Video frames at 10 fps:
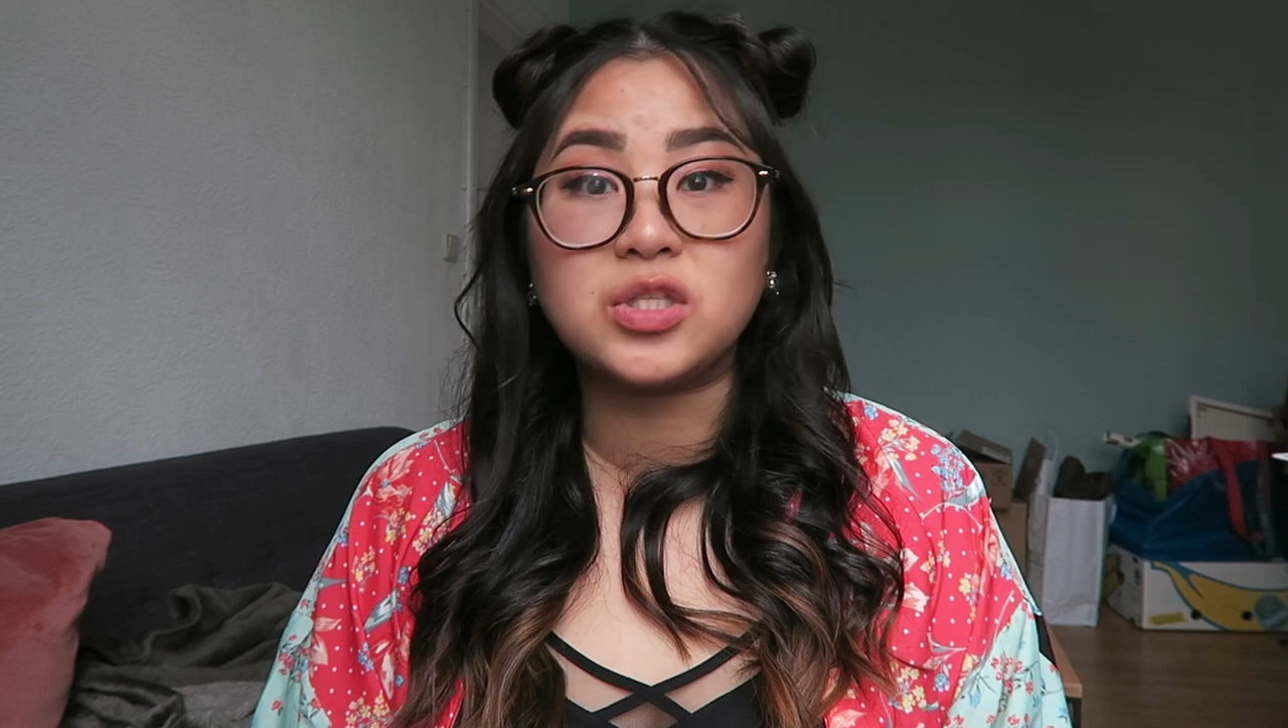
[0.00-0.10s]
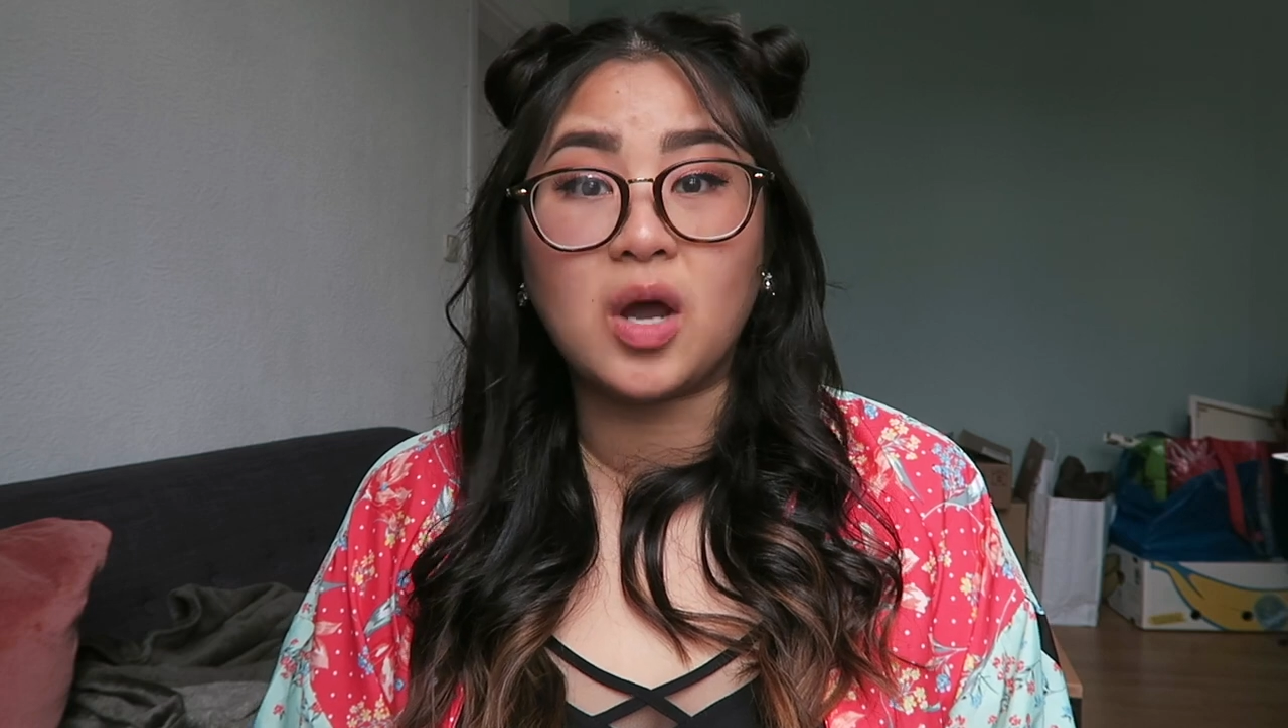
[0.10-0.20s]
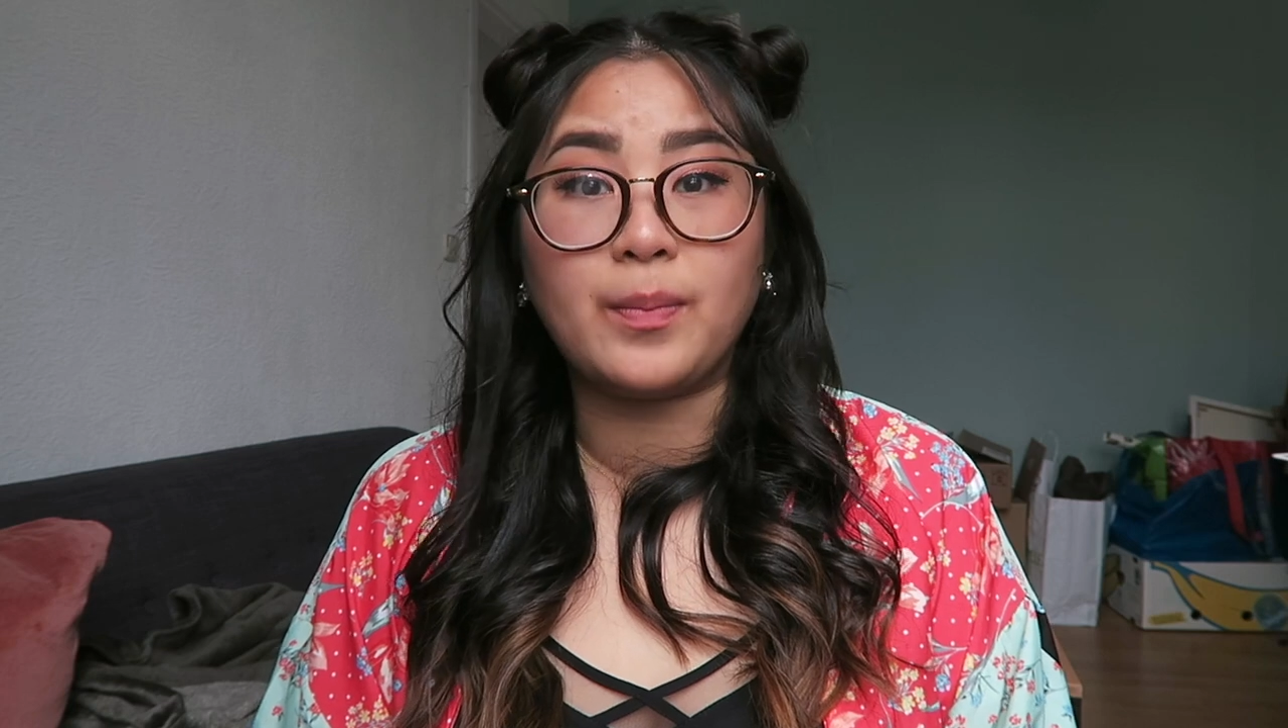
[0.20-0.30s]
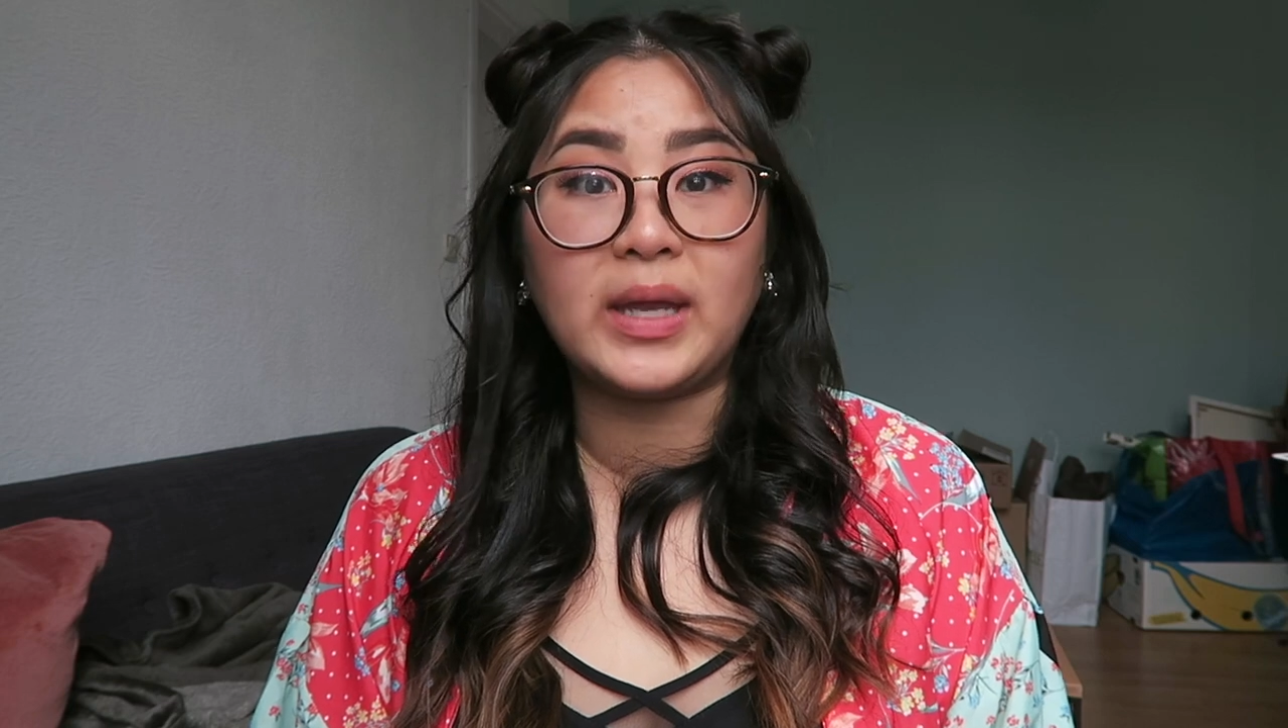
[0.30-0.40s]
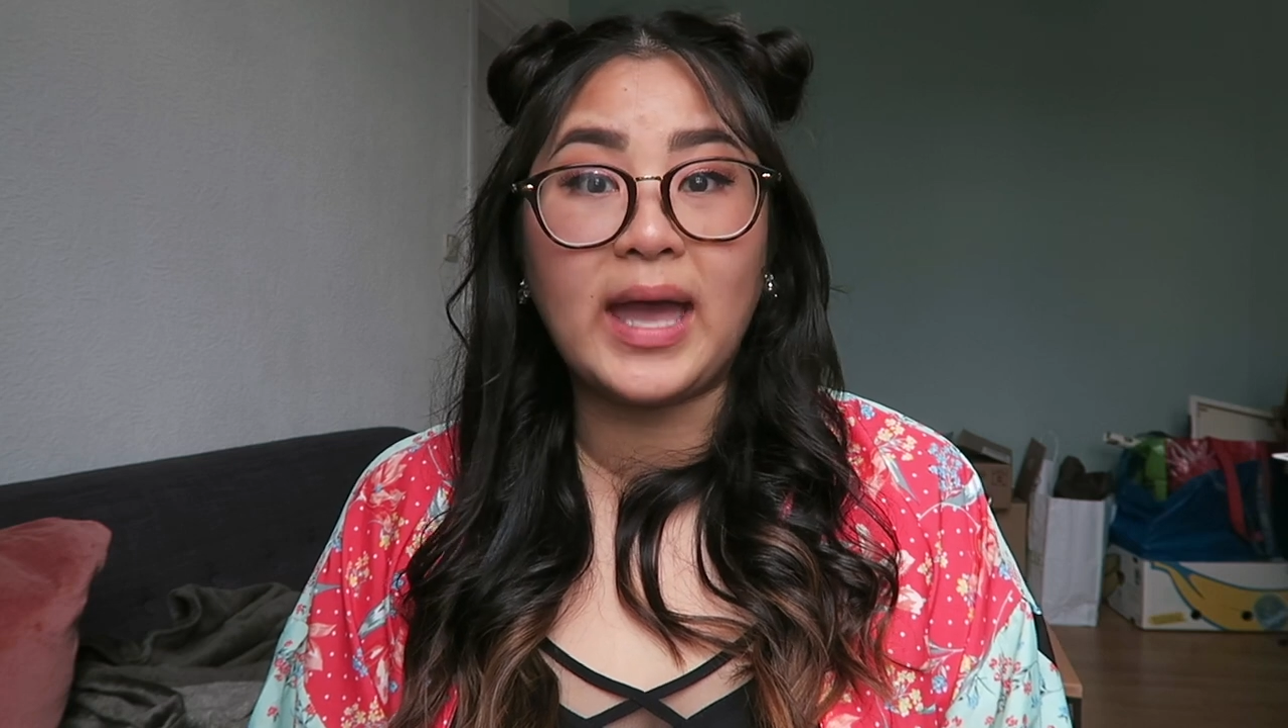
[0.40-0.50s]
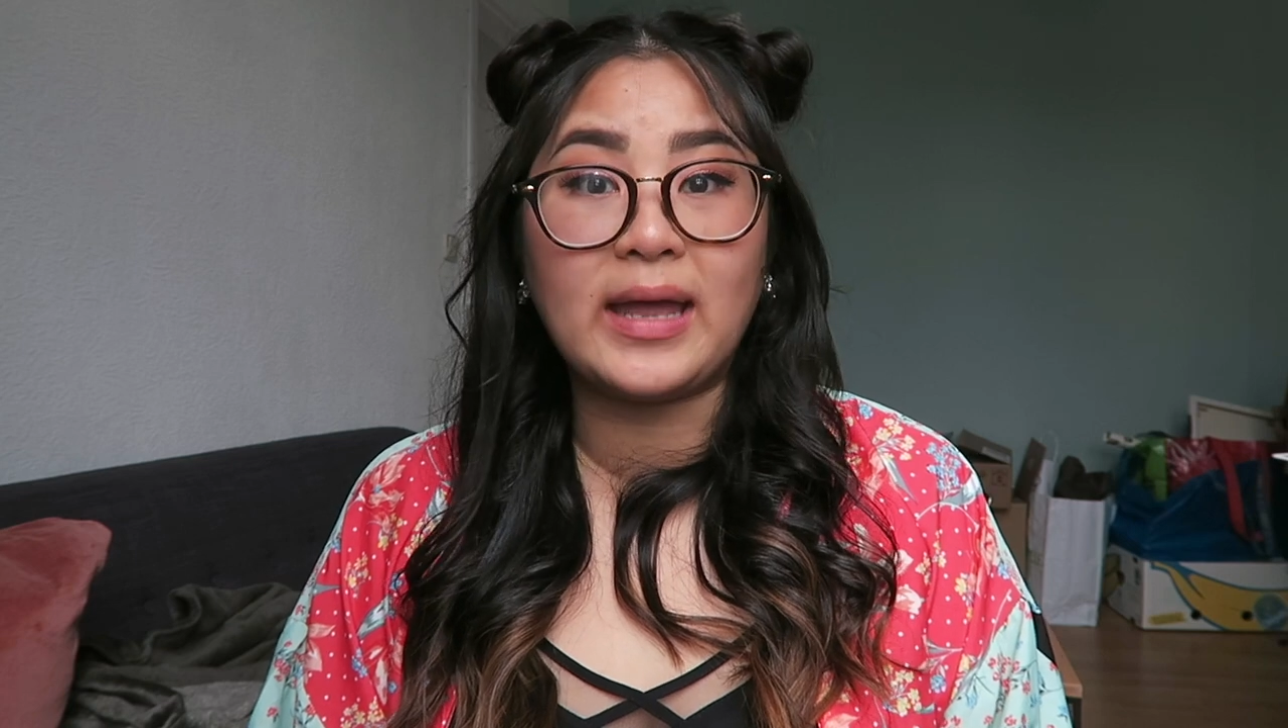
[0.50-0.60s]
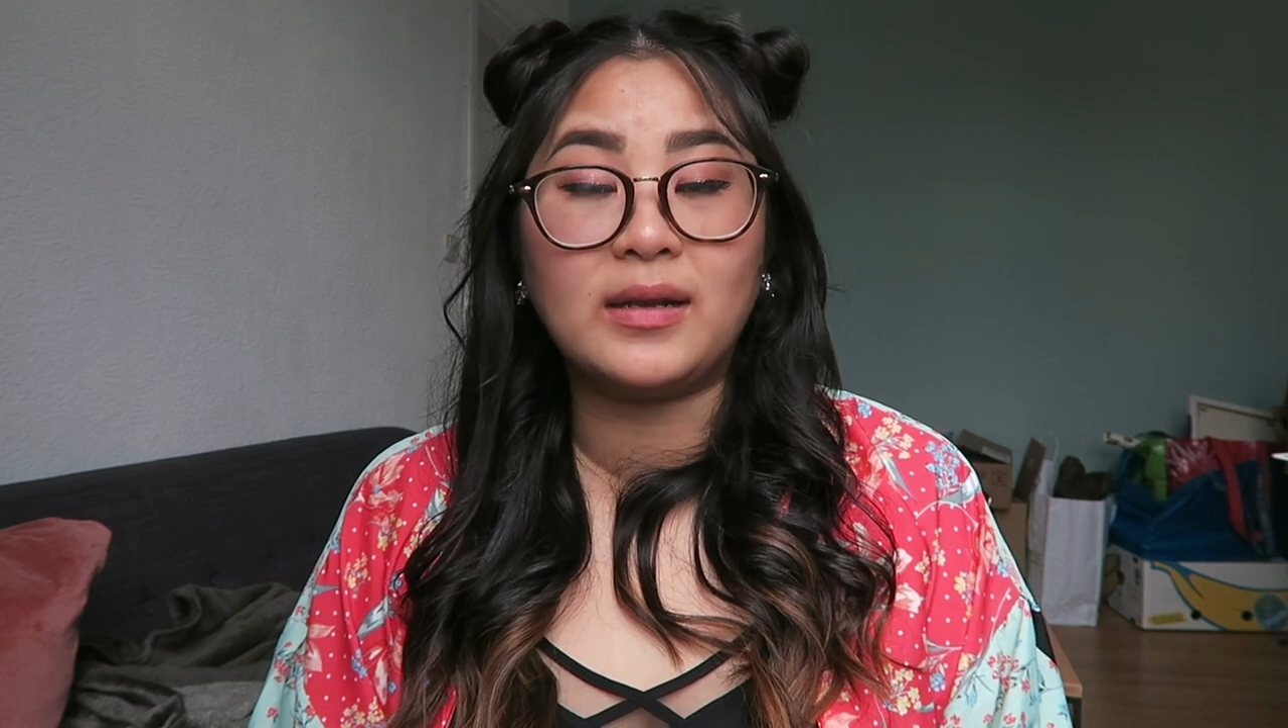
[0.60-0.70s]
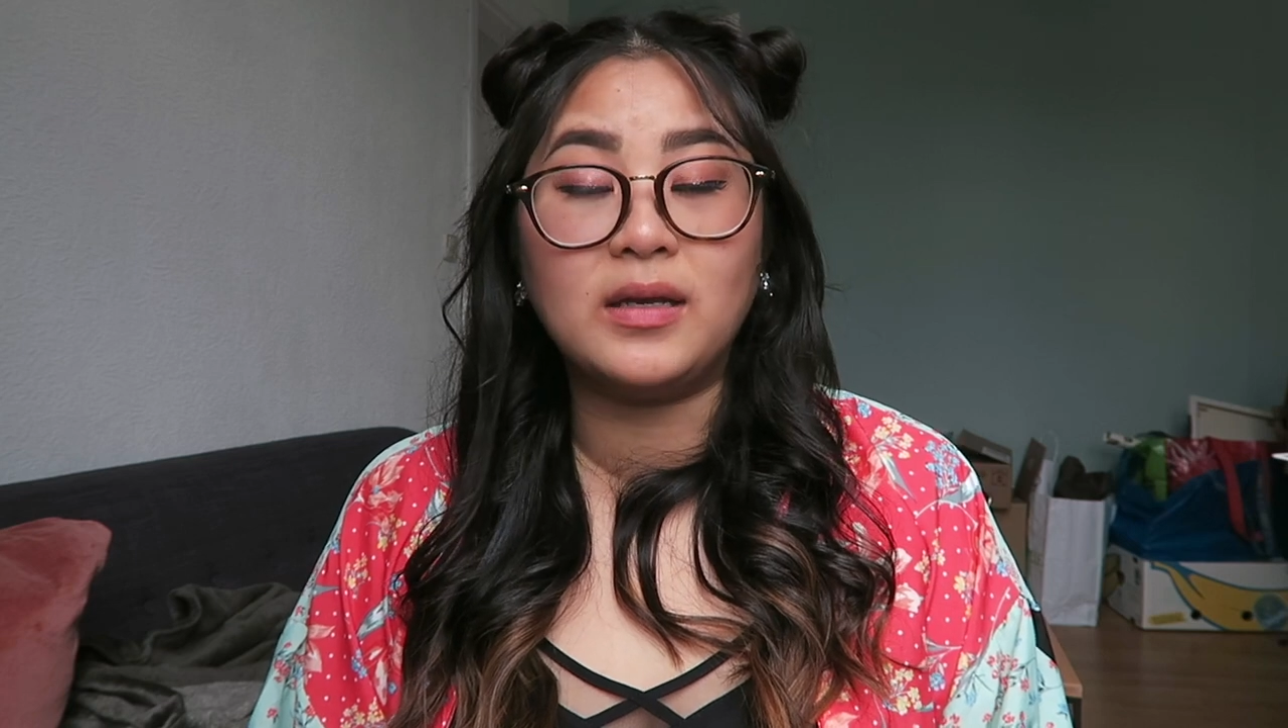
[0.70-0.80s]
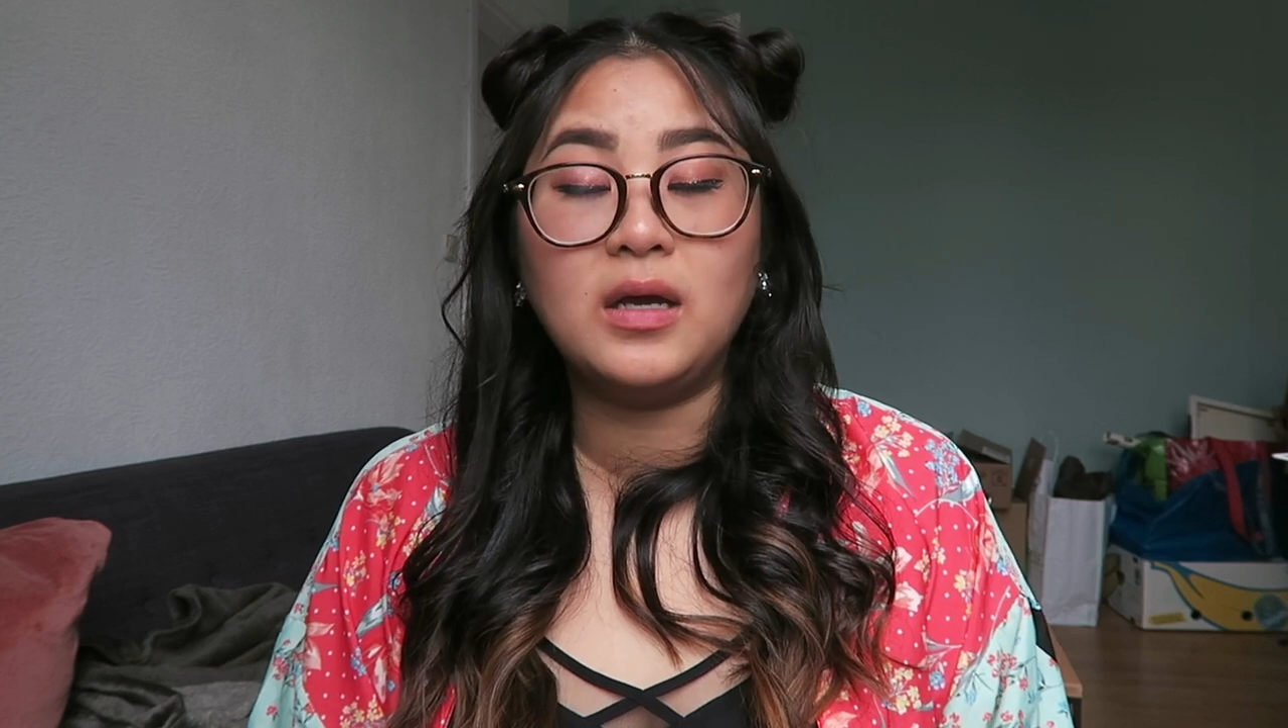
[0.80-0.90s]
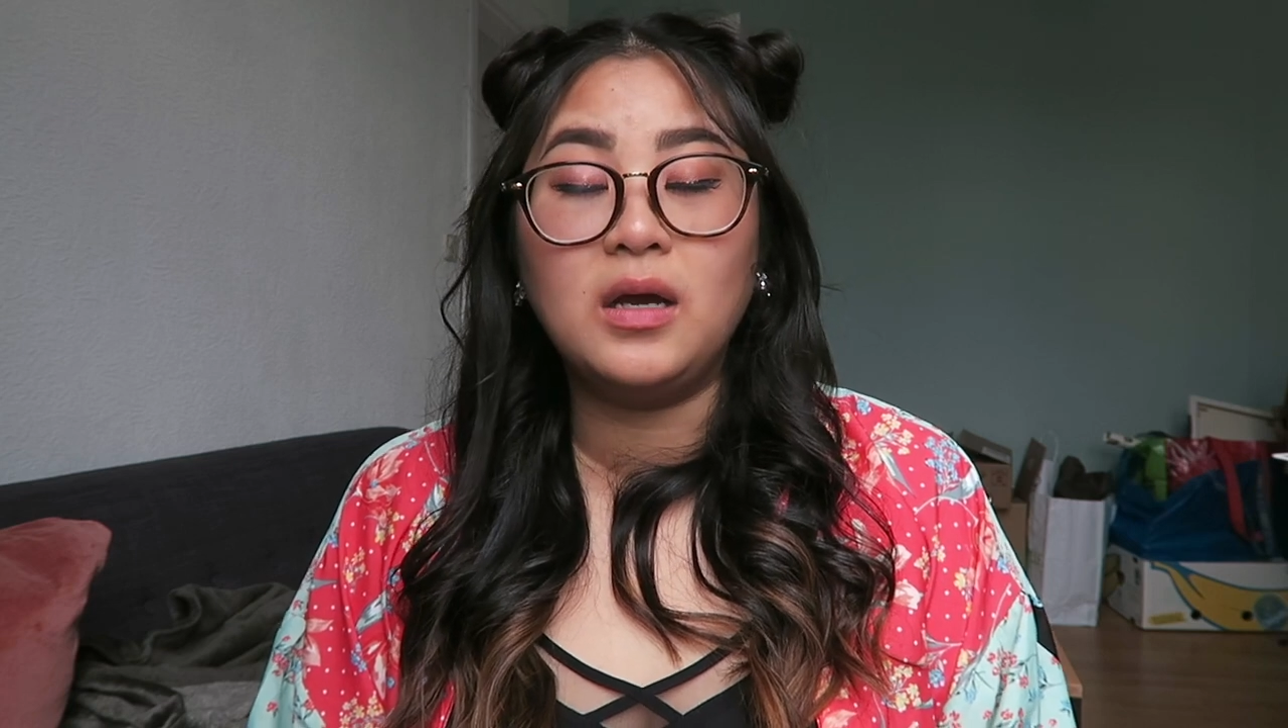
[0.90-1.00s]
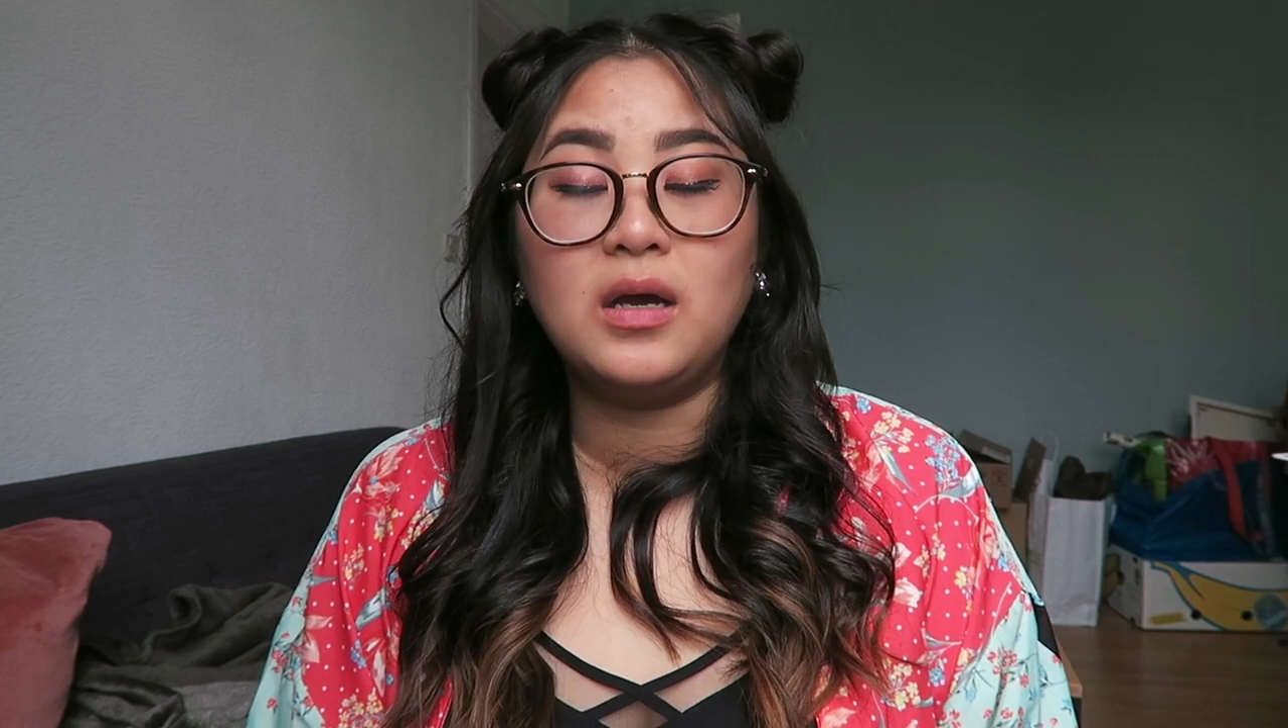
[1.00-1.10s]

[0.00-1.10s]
stop again.